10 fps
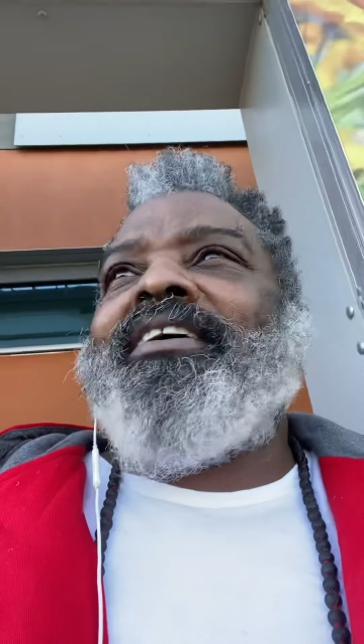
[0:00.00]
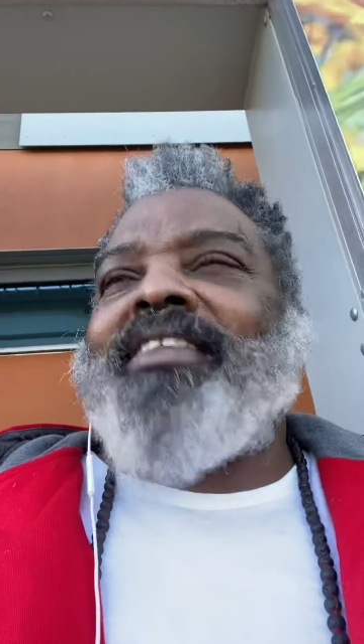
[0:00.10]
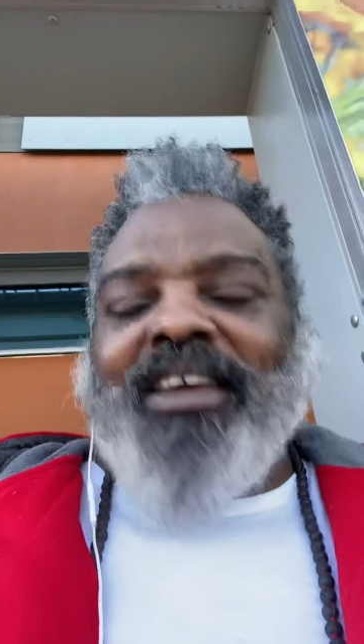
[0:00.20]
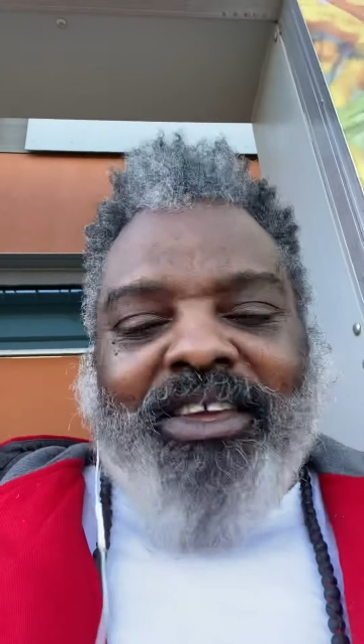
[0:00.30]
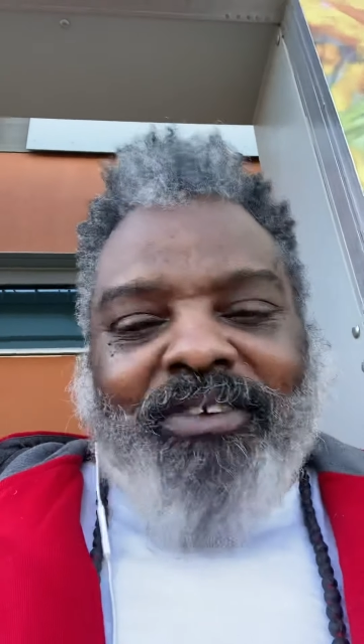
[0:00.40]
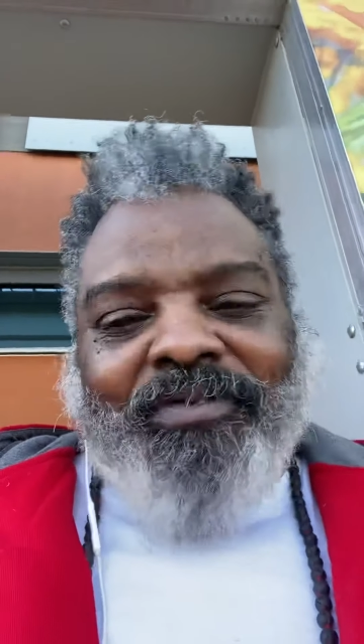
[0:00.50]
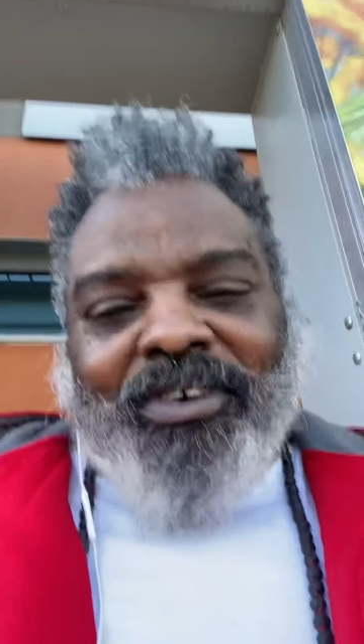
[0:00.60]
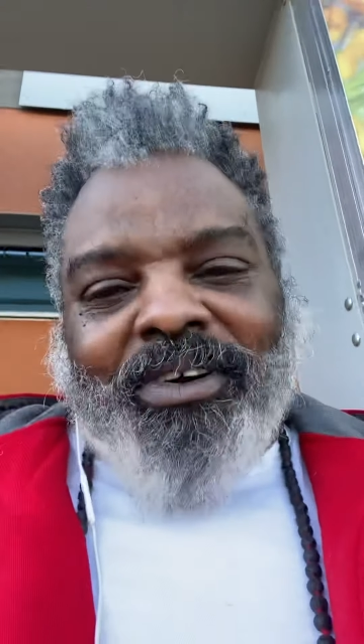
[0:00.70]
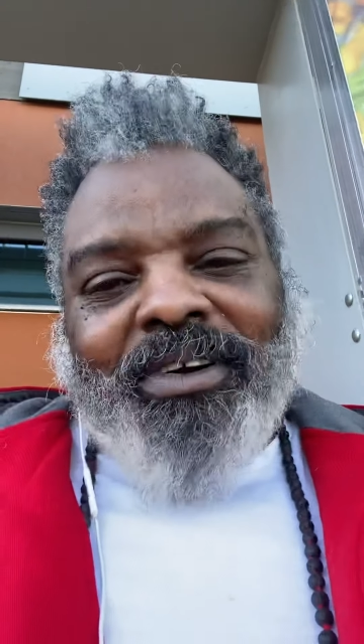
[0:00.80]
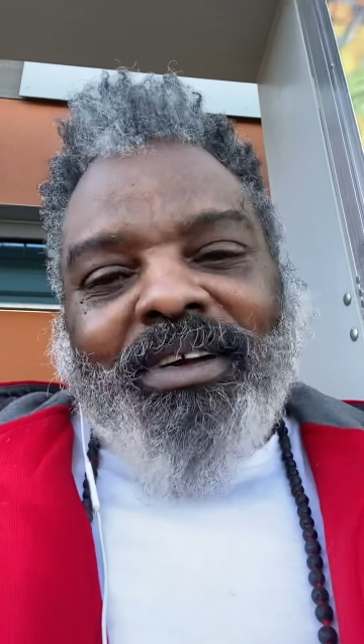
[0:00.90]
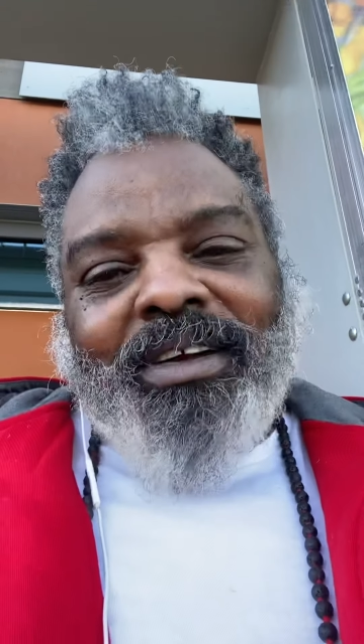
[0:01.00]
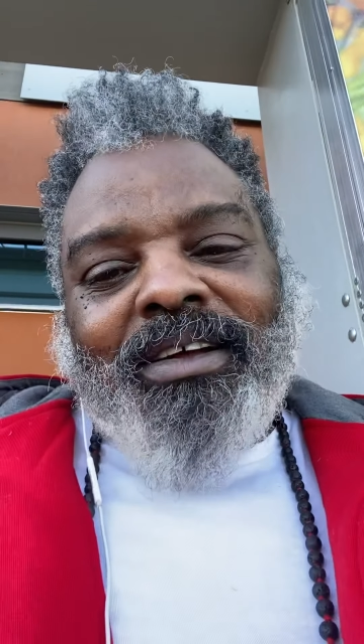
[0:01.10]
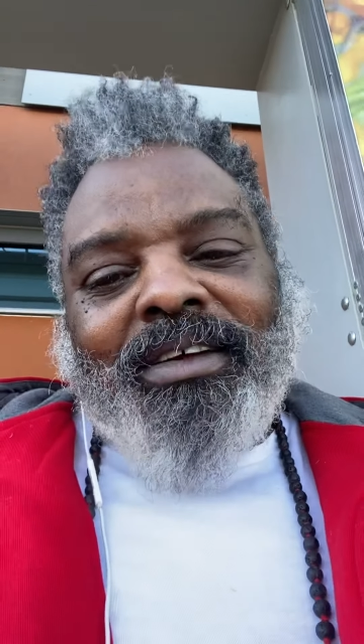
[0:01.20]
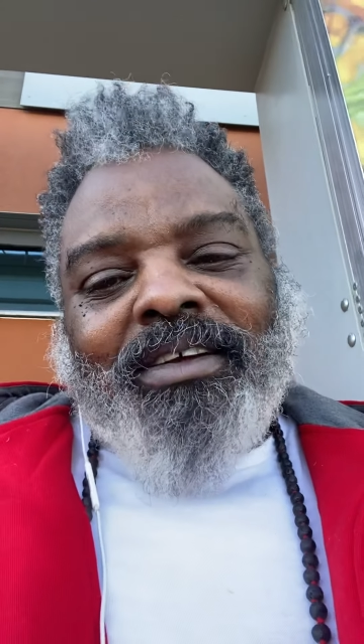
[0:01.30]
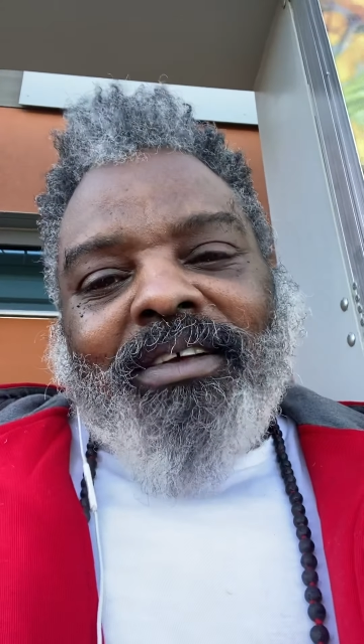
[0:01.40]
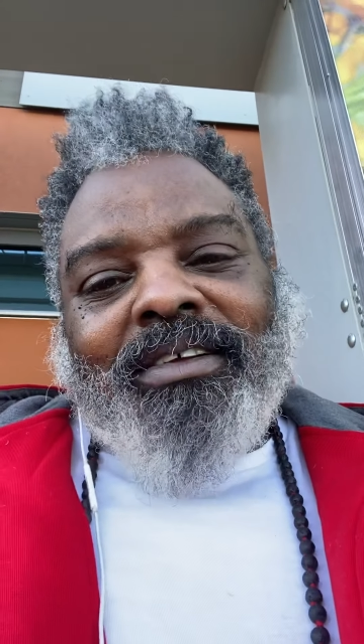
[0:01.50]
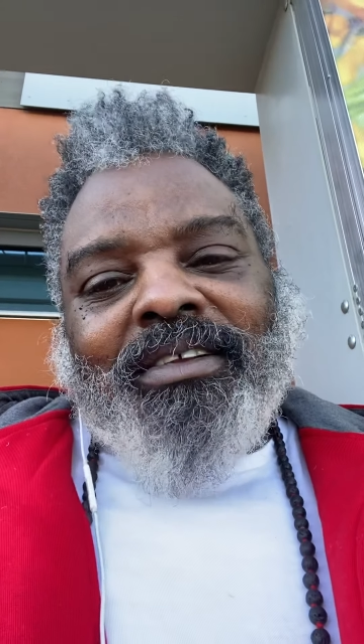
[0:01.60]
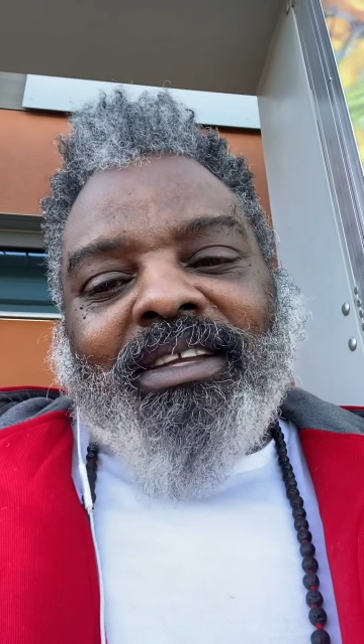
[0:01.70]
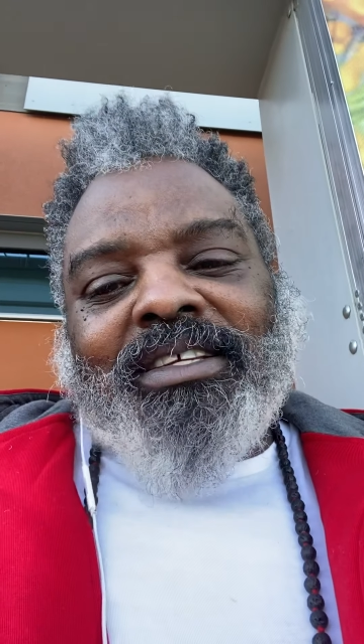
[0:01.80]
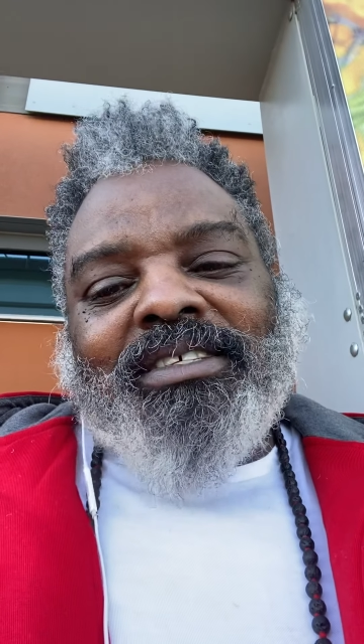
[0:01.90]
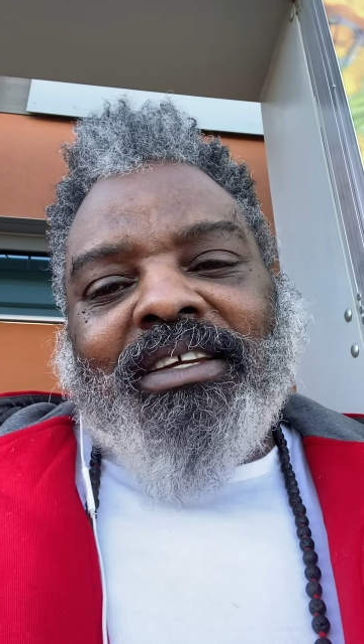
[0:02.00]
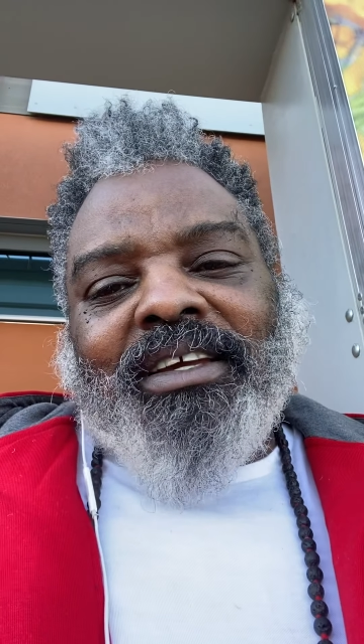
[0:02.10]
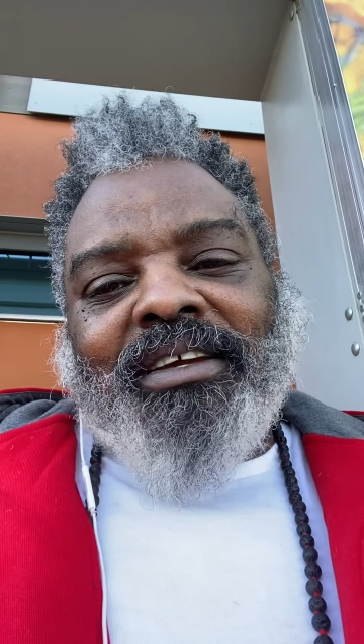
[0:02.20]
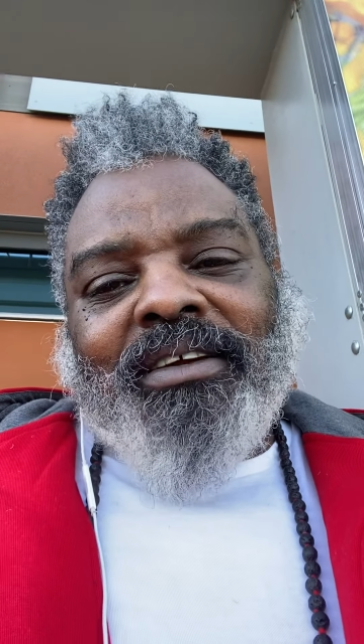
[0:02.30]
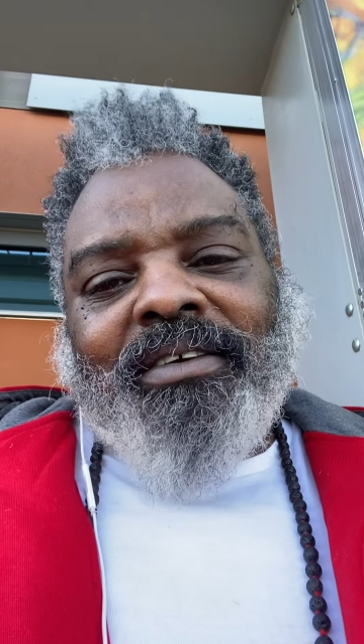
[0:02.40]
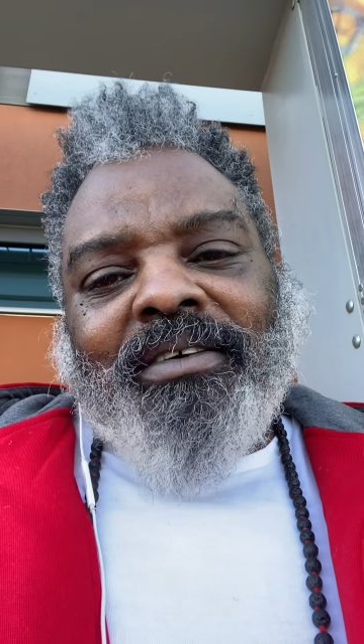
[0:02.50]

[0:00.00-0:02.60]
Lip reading: Thank you for listening.